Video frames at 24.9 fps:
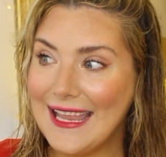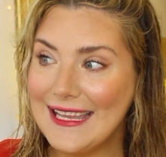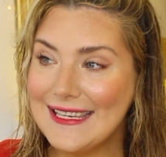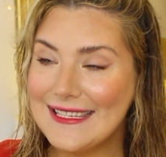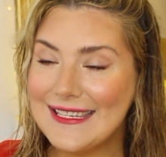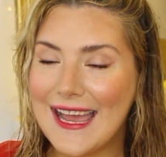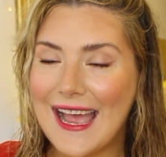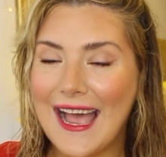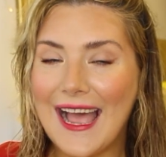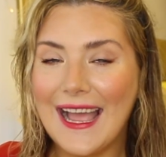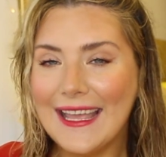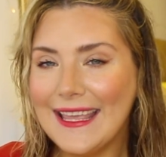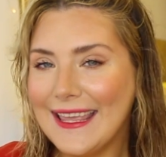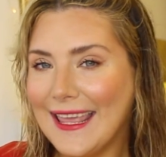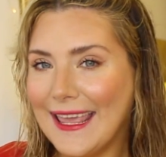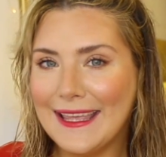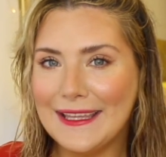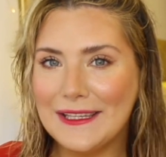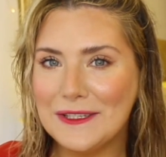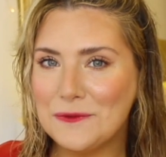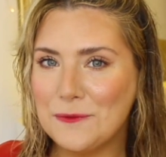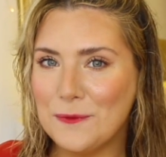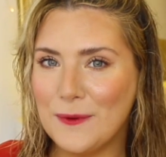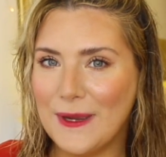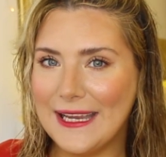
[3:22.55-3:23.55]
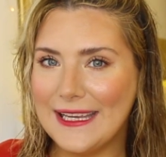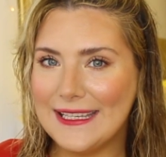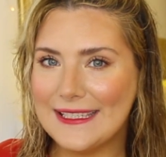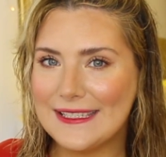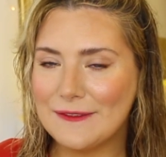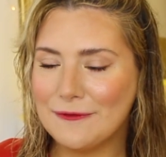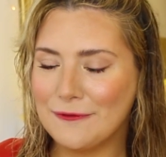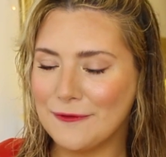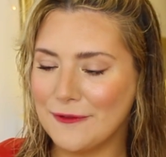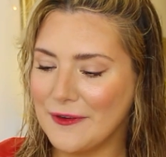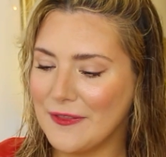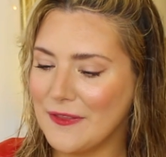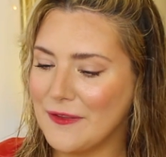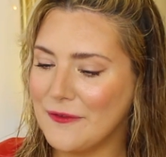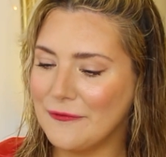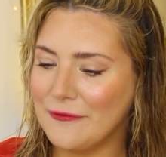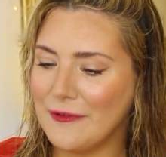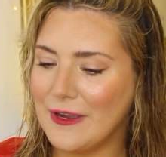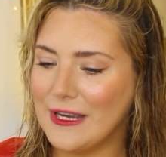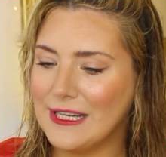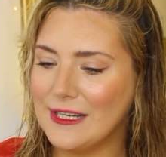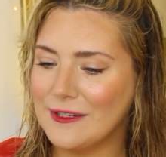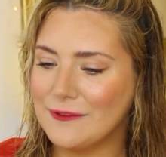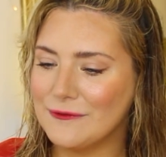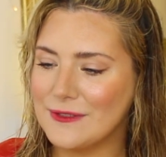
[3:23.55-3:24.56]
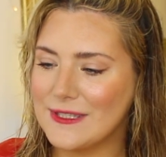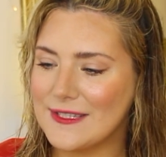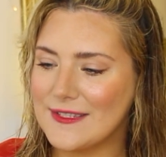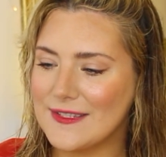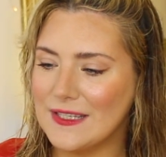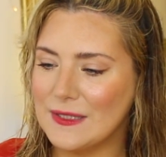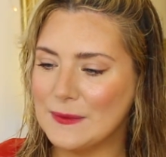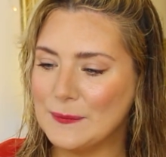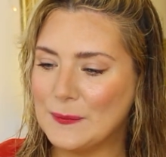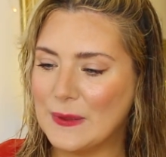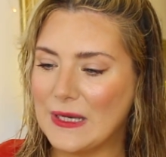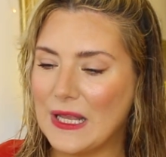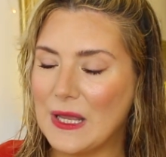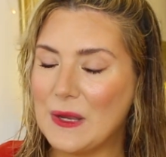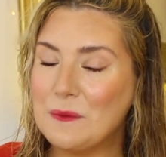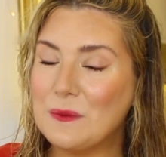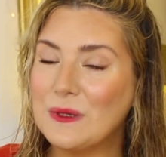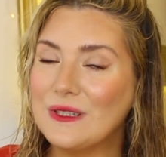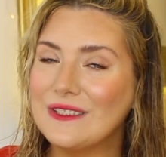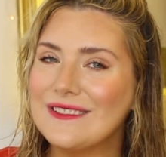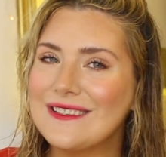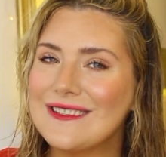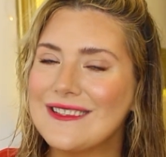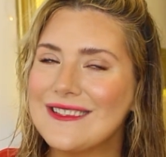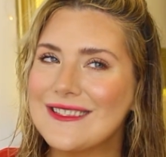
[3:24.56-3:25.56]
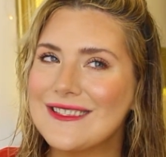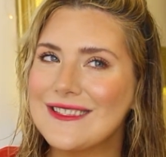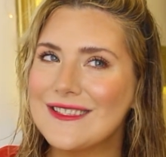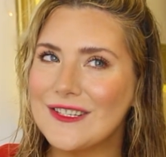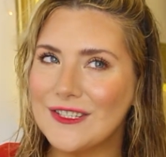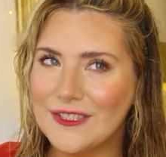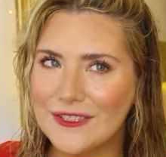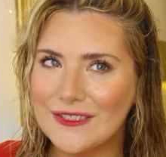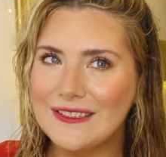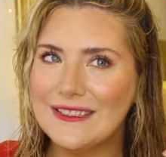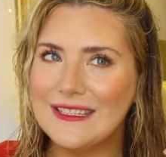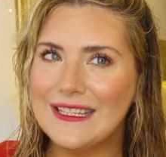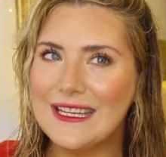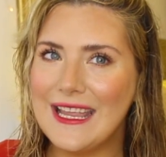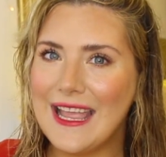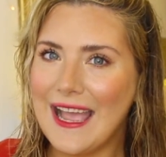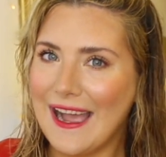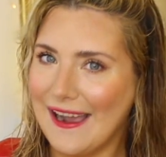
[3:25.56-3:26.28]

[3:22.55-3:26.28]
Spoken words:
And I can't wait for the final result, but I will certainly